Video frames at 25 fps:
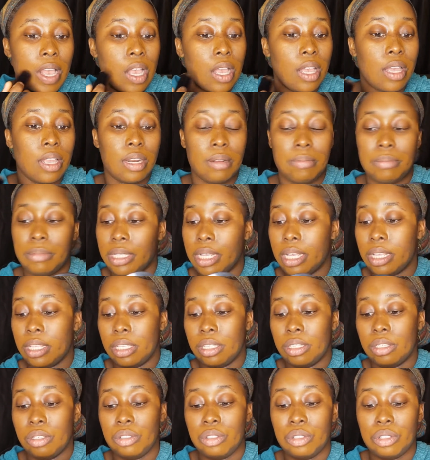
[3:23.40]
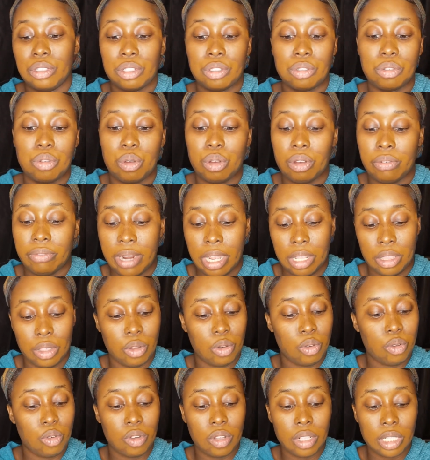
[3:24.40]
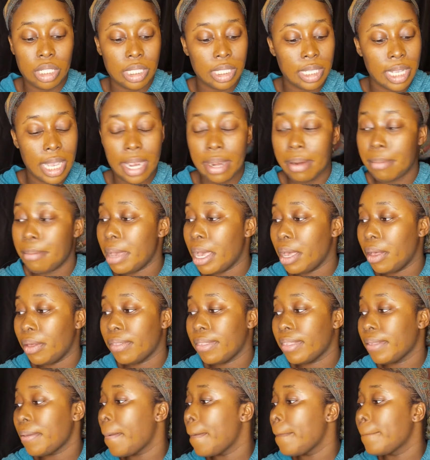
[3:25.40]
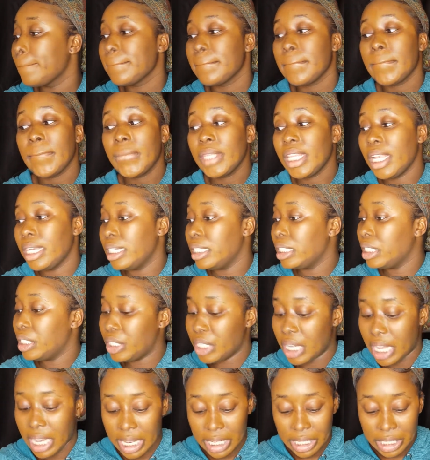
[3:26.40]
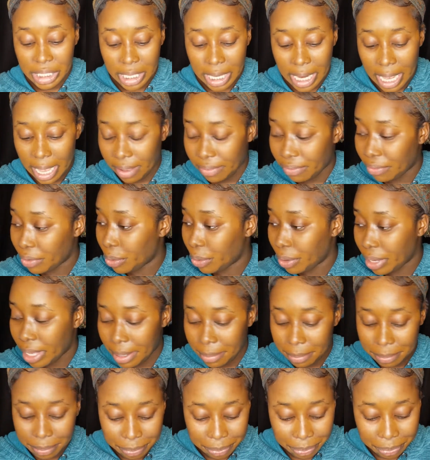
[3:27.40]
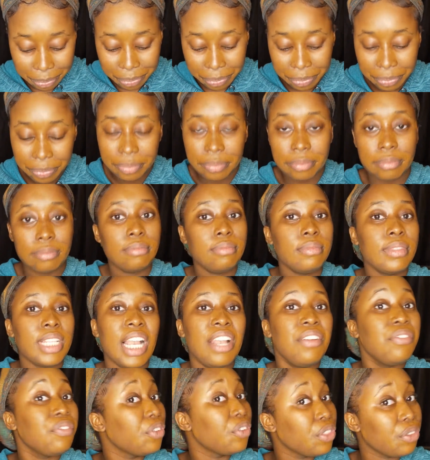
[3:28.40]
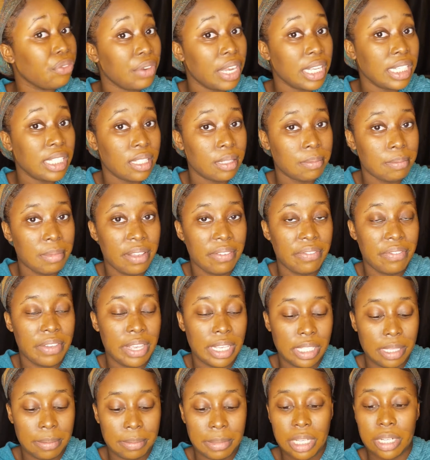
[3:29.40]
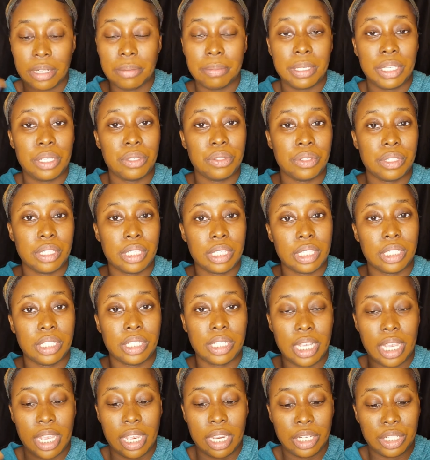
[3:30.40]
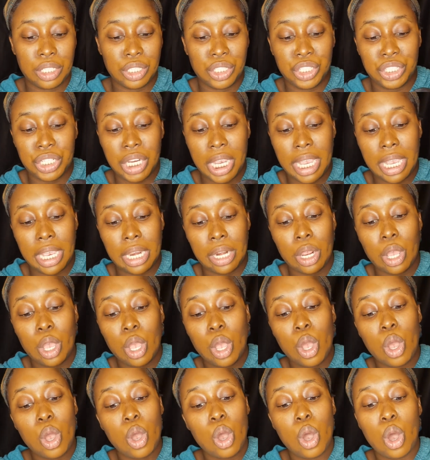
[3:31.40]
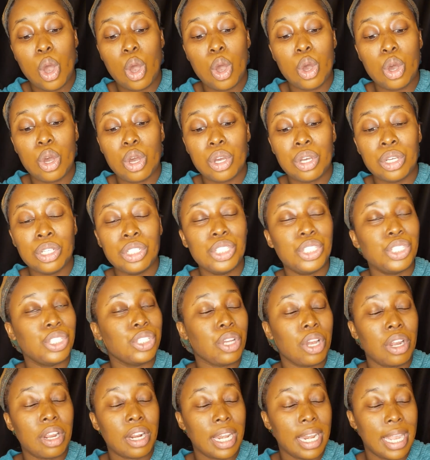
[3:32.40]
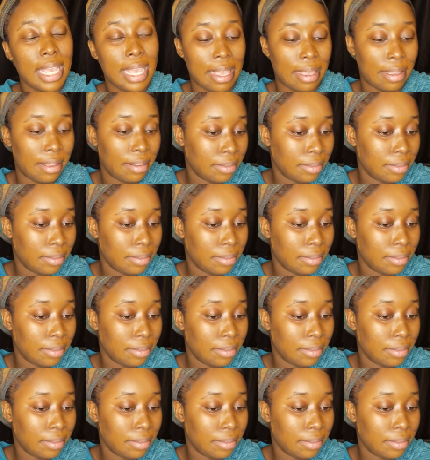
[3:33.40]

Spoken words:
I'm telling you, just go around the whole entire mouth, change your life, okay? And for the rest of my face, I'm going to be using the shade Au Chocolat.